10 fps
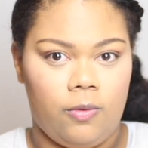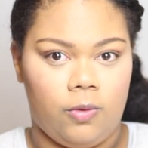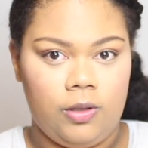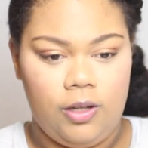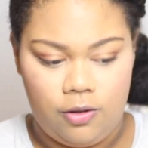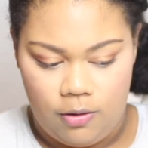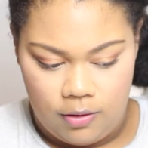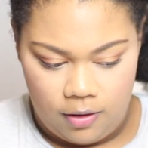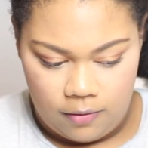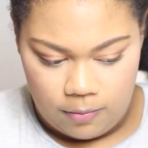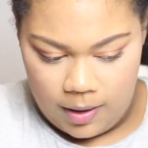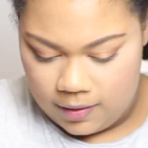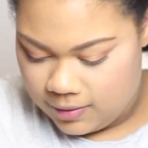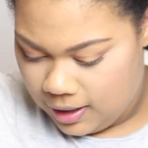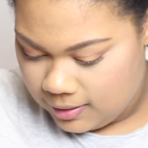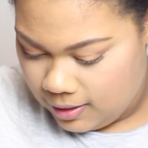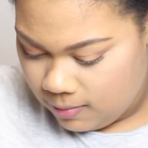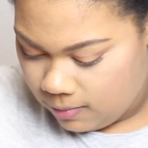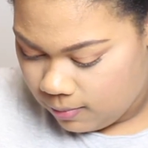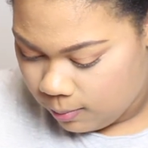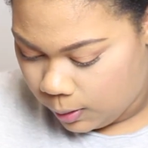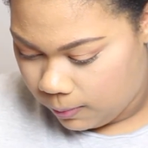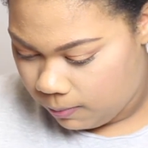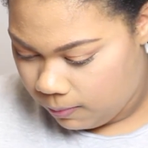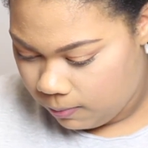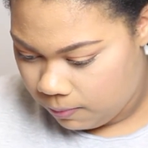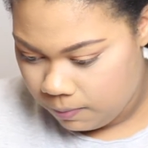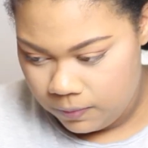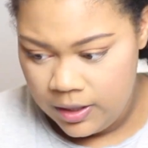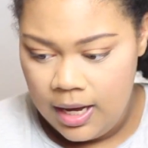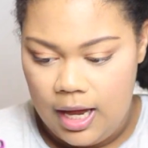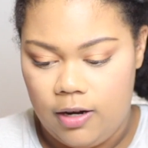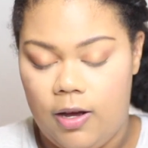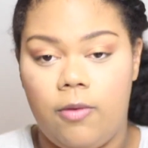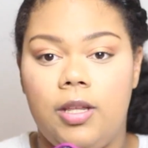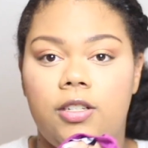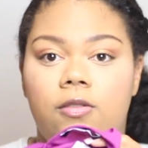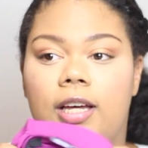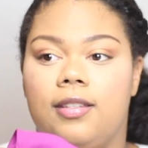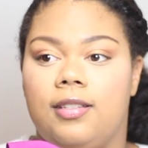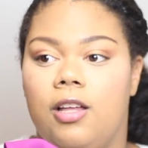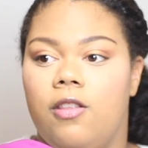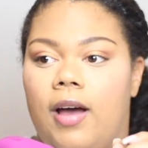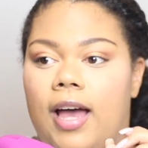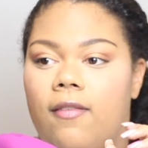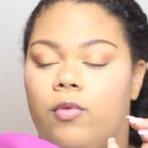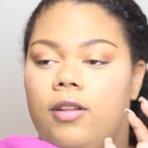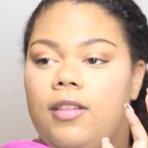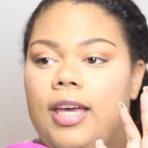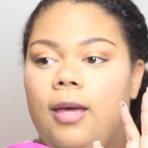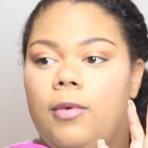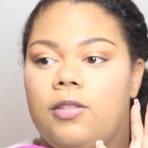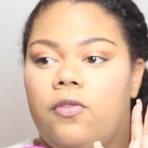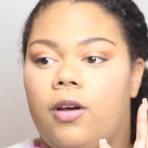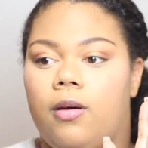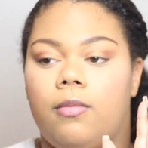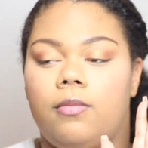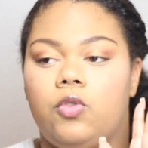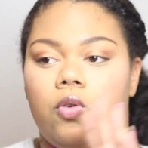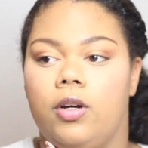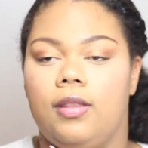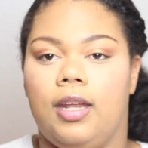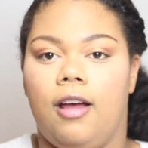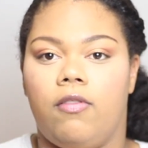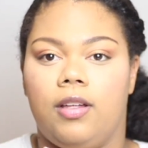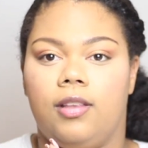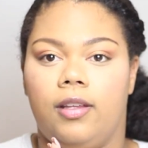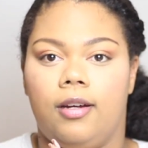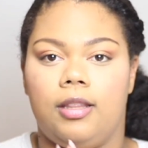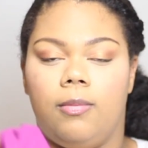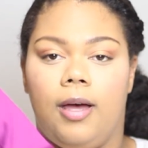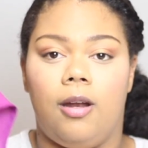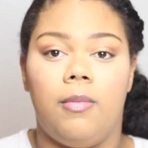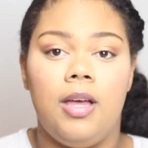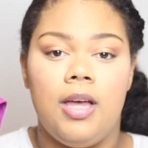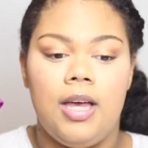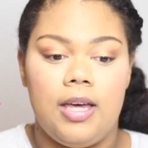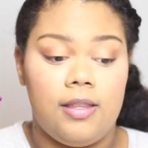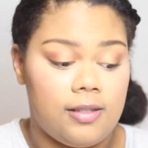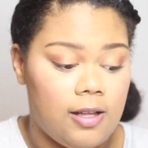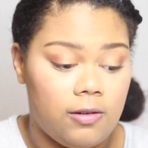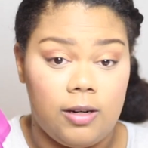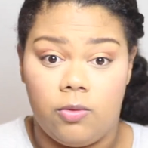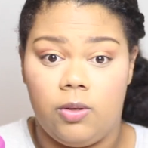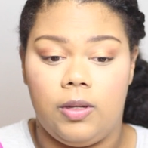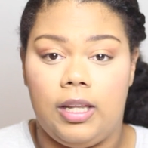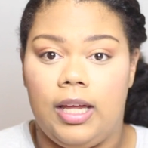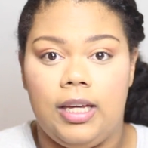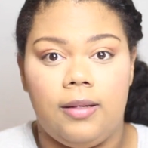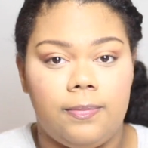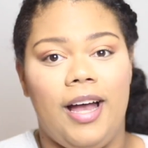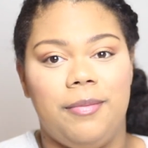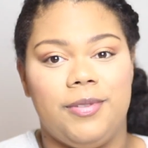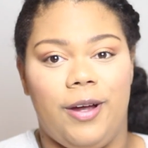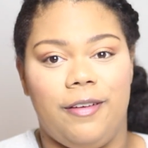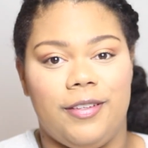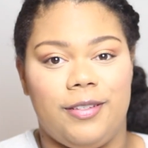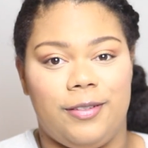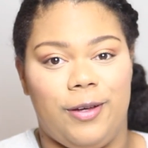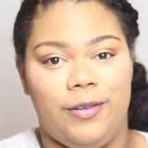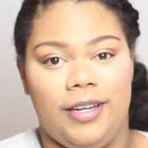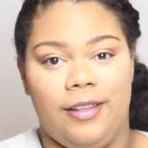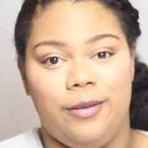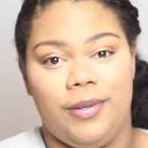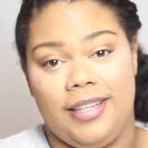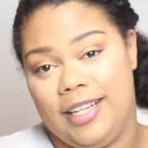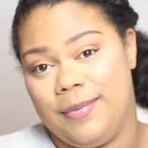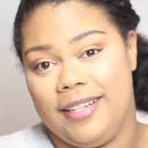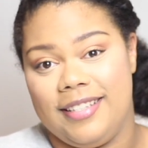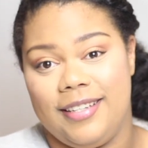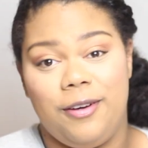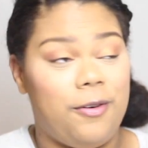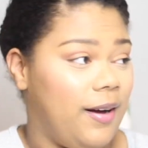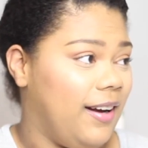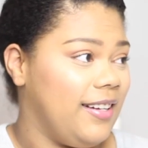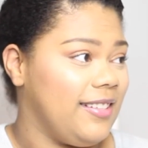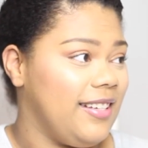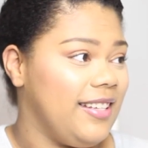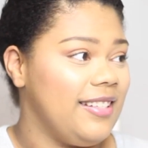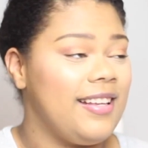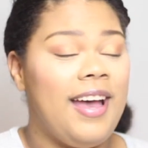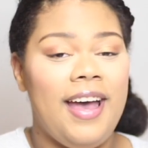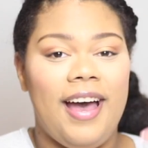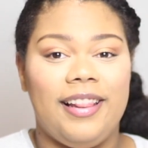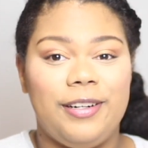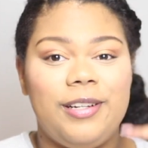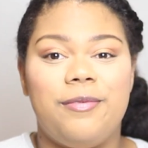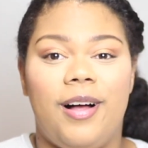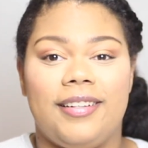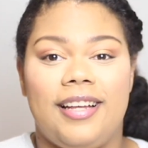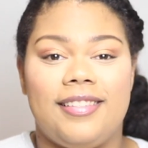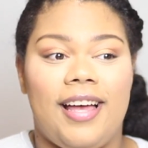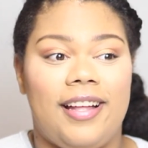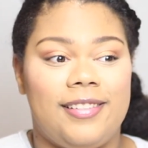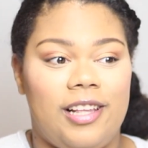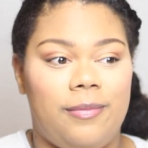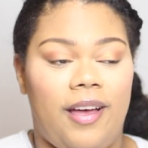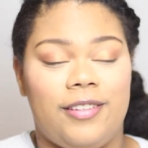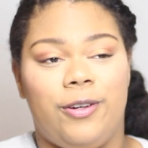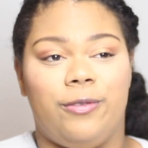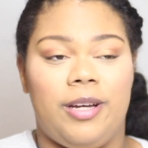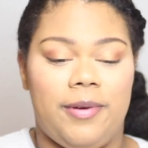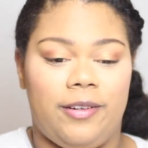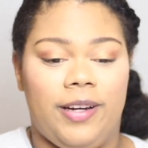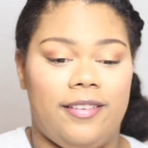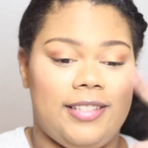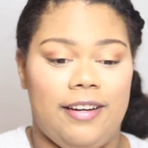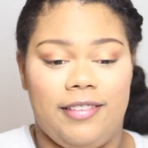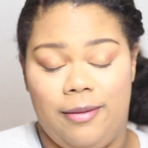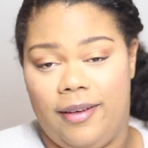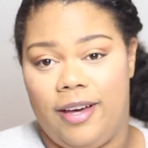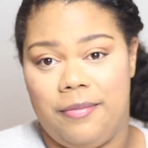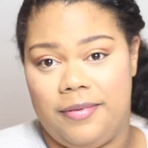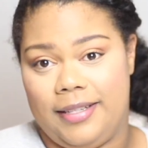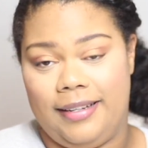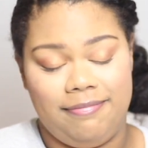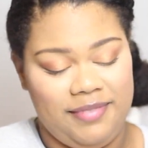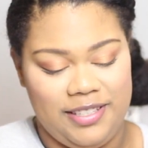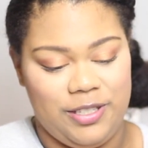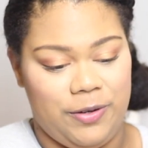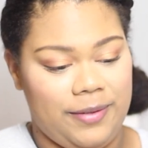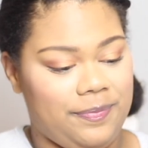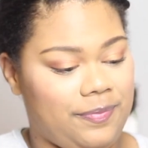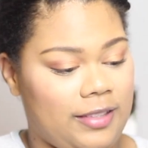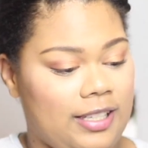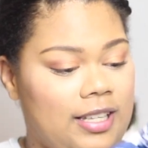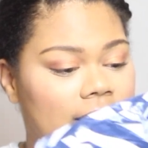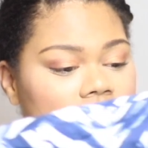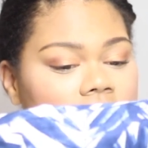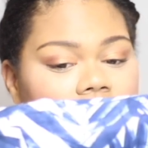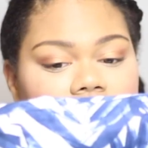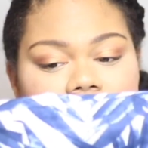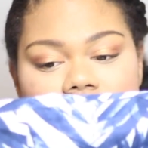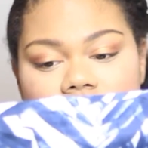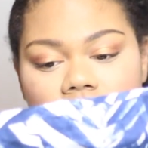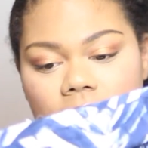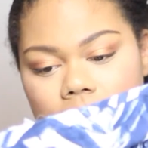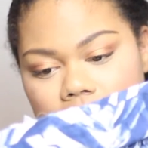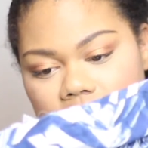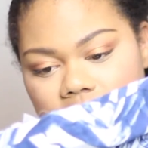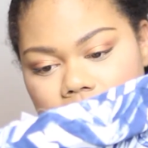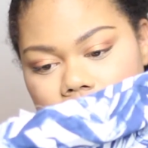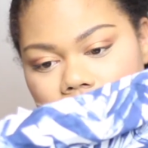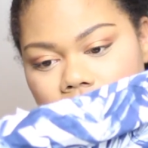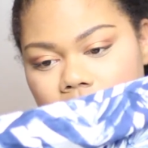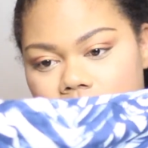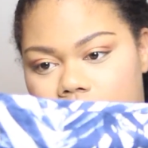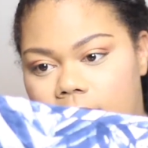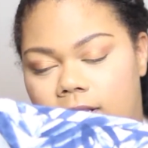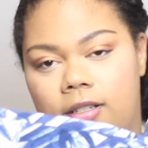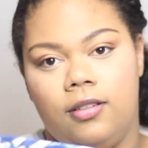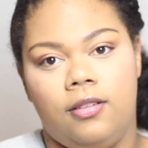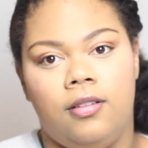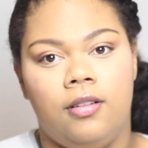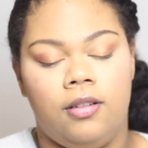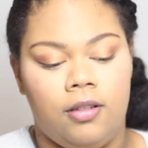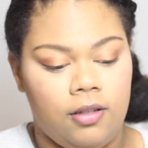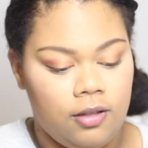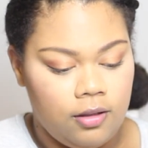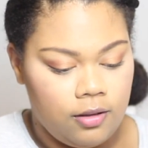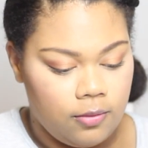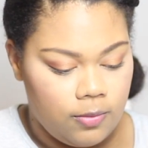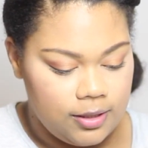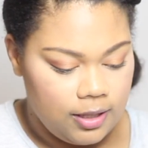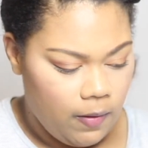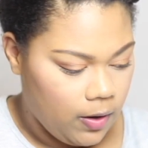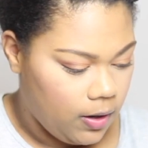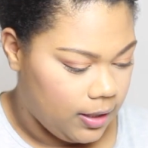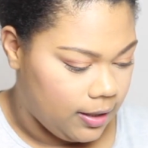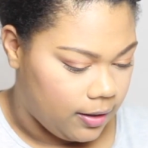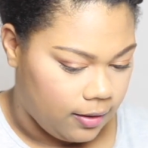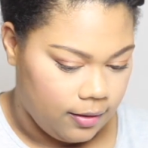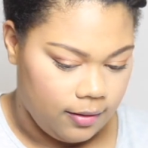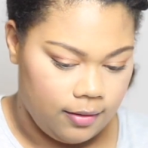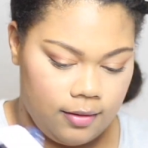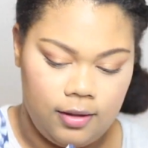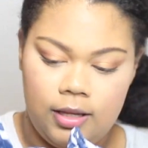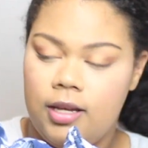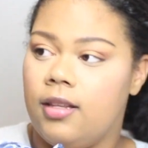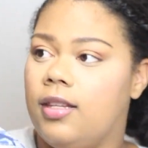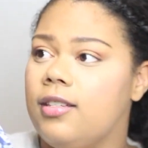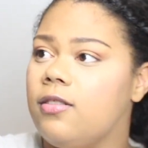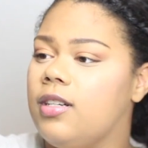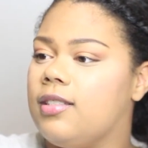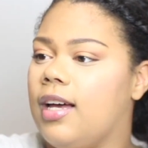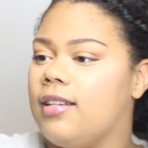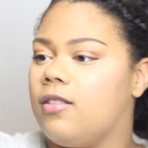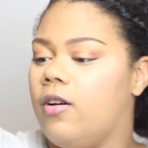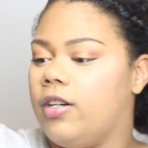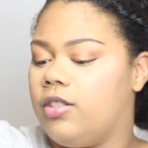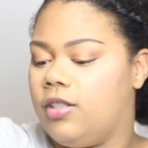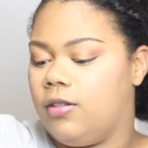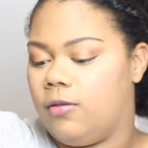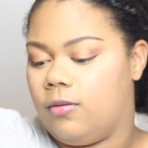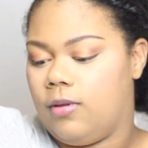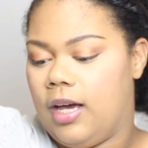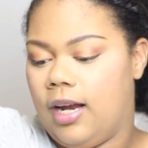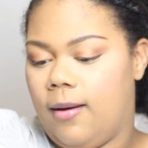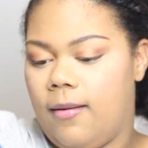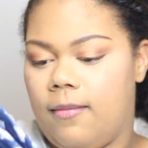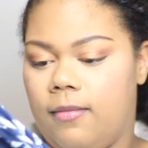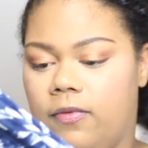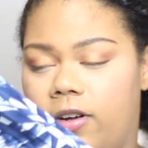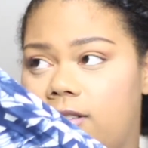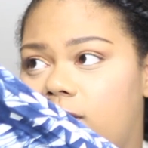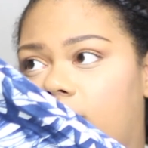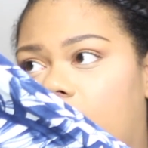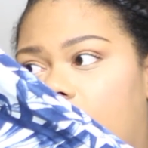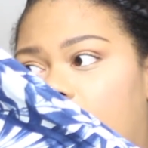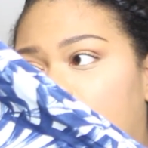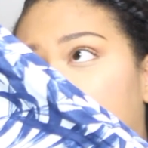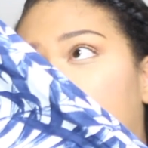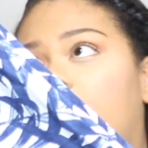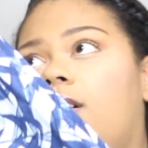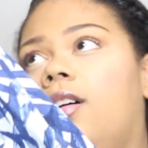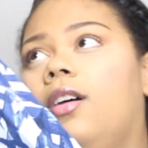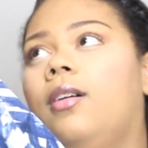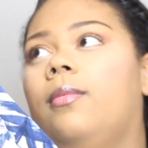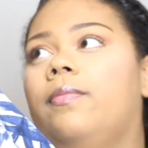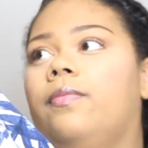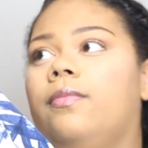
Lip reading: really thrown off by the sizing. But, I don't know. I really do like this color, though. I have one of the camis from Torrid that have, like, the layer at the bottom in this color, and I really, really like it. I'm sorry if this looks thrown together, but that's because it quite honestly is. I literally walked outside, saw the box, turned right back around, set everything back up, and was like, let's do it. These are a pair of... Look. What's going on here? These are in a size large too. And first of all, I